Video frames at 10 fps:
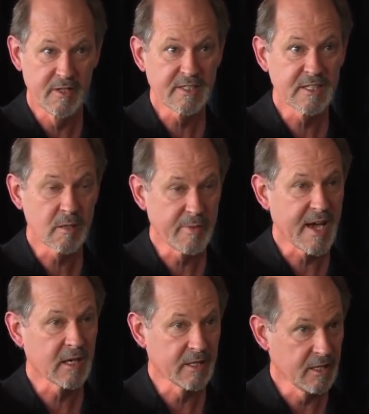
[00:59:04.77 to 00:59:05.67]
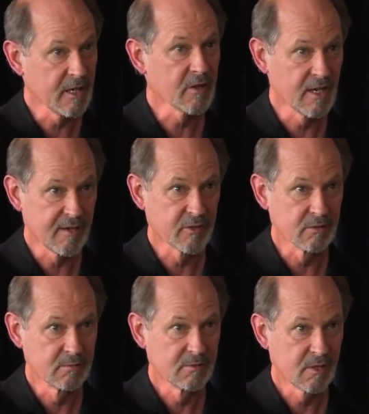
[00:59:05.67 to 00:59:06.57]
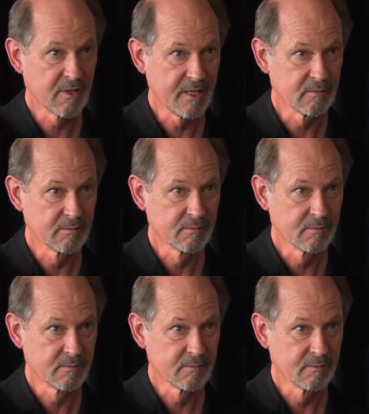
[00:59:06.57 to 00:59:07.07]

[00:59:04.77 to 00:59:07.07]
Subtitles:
And this is a battle at another level, all right?